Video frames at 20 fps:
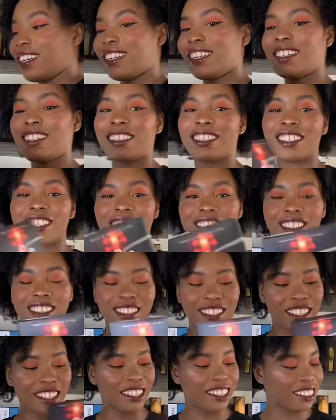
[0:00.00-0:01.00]
this
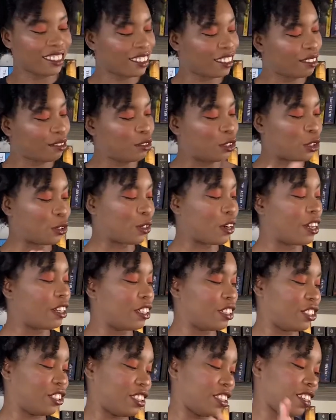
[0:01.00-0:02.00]

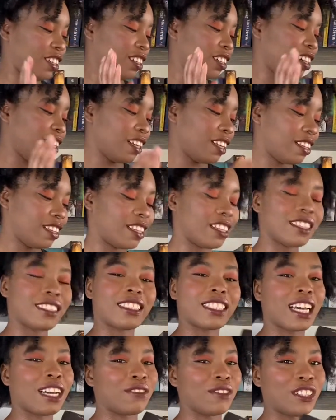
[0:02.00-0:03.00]
duology, this
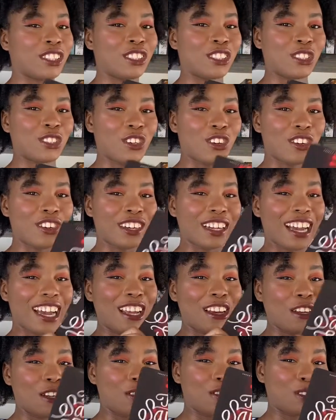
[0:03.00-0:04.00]
Savage song, I
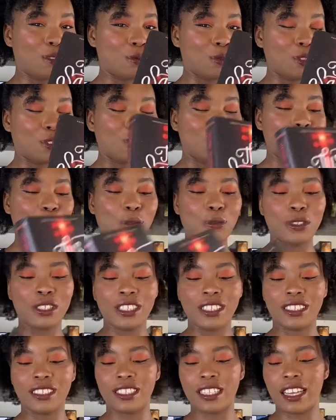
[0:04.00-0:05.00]
love the book so
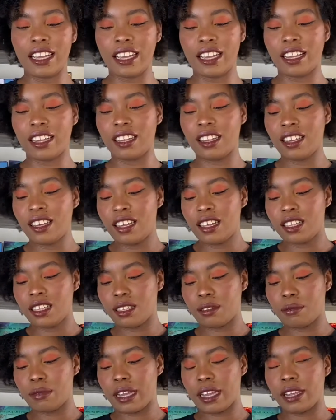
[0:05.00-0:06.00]
much. The
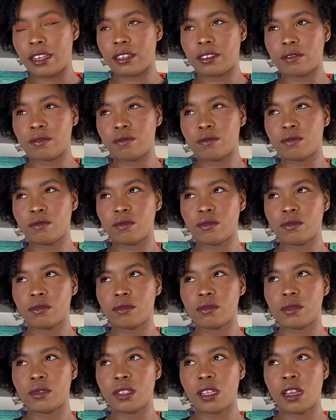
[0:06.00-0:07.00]
main
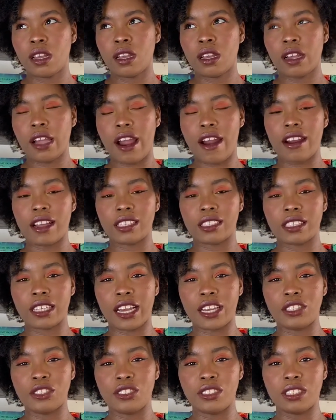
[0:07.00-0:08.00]
character
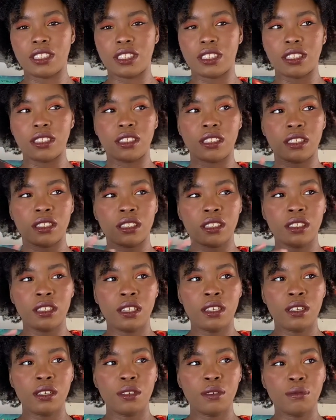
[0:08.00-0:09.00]
uses
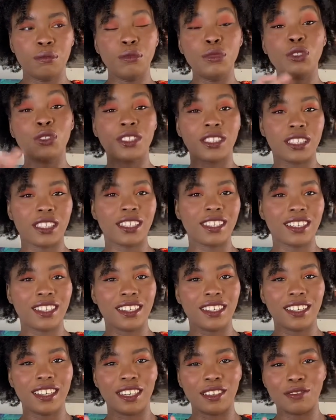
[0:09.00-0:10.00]
music,
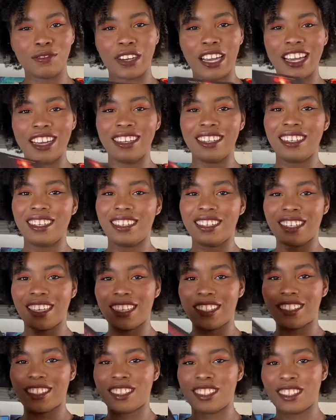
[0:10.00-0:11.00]
a violin,
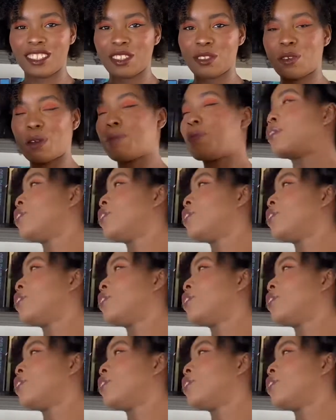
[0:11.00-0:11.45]
as a weapon